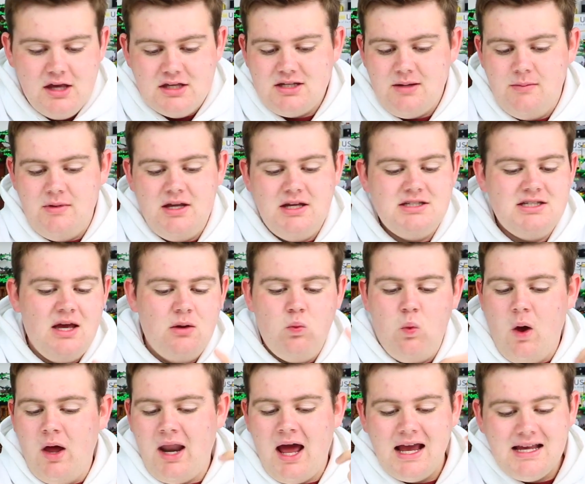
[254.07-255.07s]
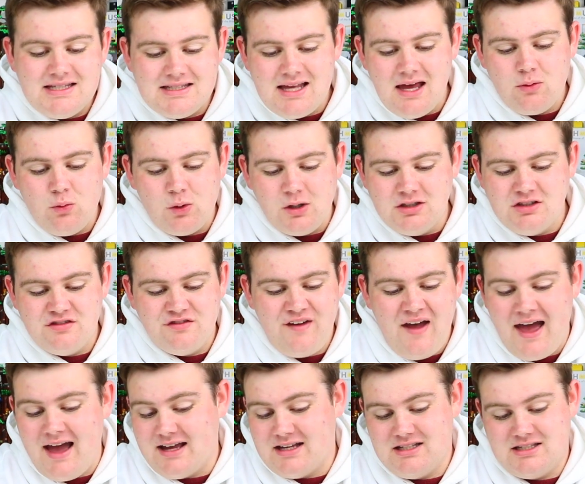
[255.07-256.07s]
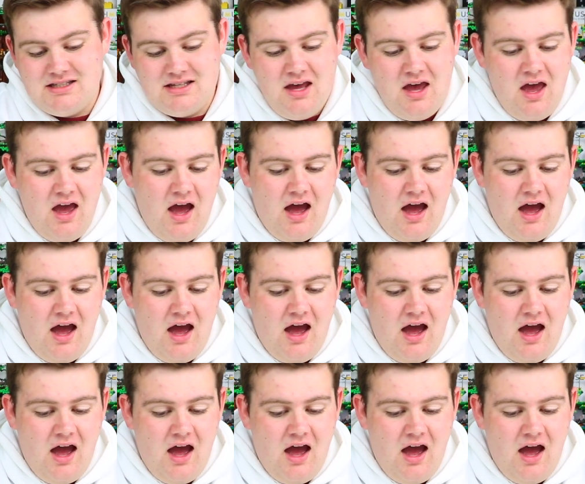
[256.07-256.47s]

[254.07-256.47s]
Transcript: Somebody said what I said was facts.